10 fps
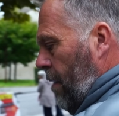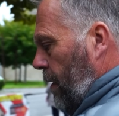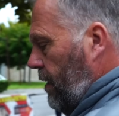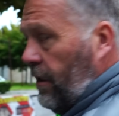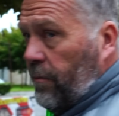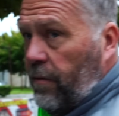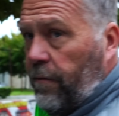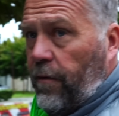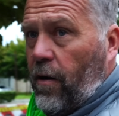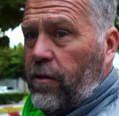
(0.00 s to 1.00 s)
But it seems in
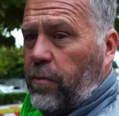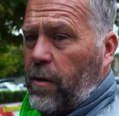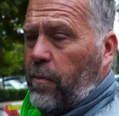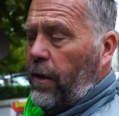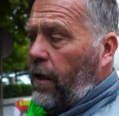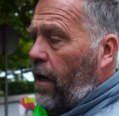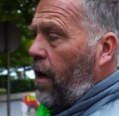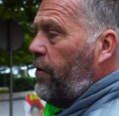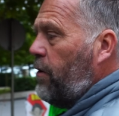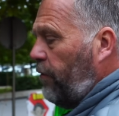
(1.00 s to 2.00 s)
France, when you bring a
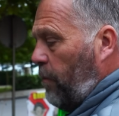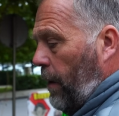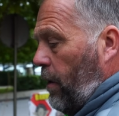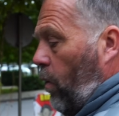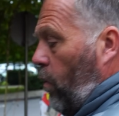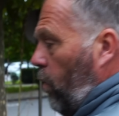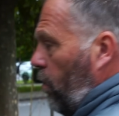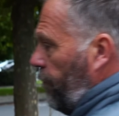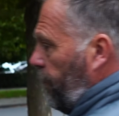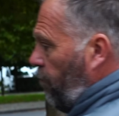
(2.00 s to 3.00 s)
car in, you have to pay
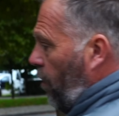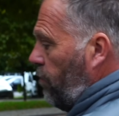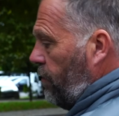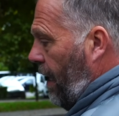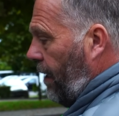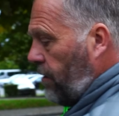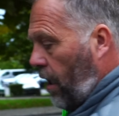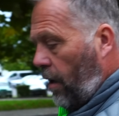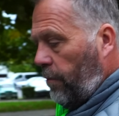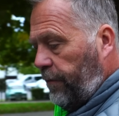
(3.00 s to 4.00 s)
all of the road tax
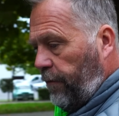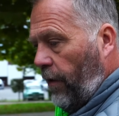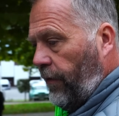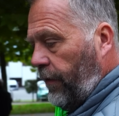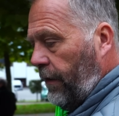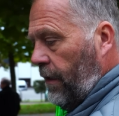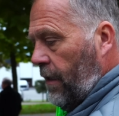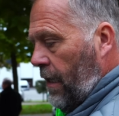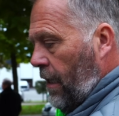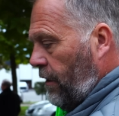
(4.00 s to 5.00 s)
up front.
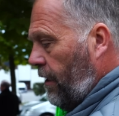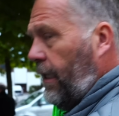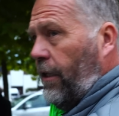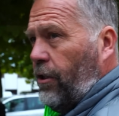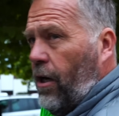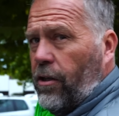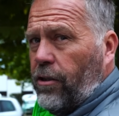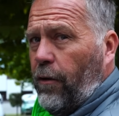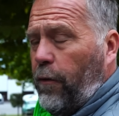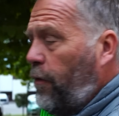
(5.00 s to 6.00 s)
So they get charged
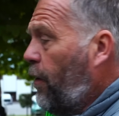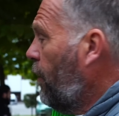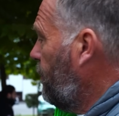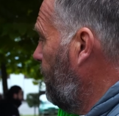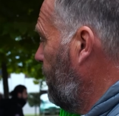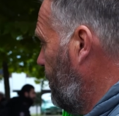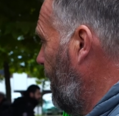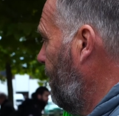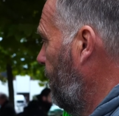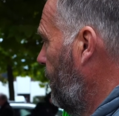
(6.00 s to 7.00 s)
like thirty
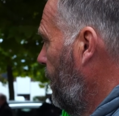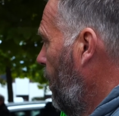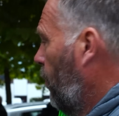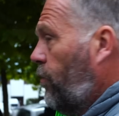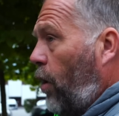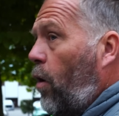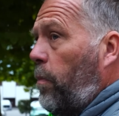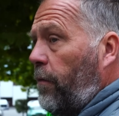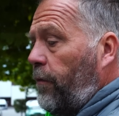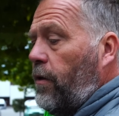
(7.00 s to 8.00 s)
percent on
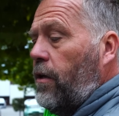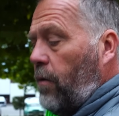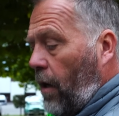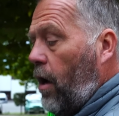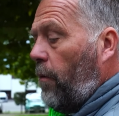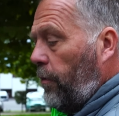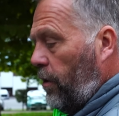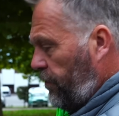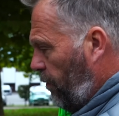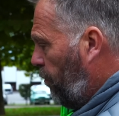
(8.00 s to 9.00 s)
top of the new car
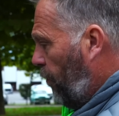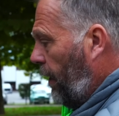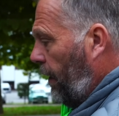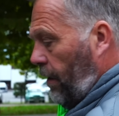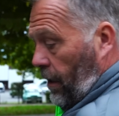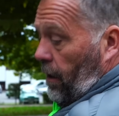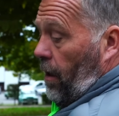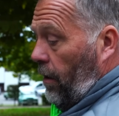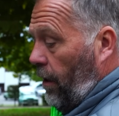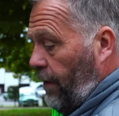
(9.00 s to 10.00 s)
price for bringing a
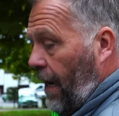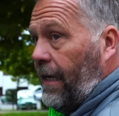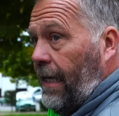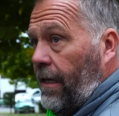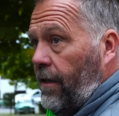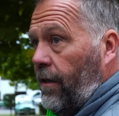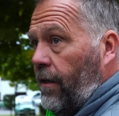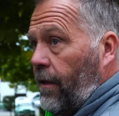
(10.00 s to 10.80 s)
car like that in.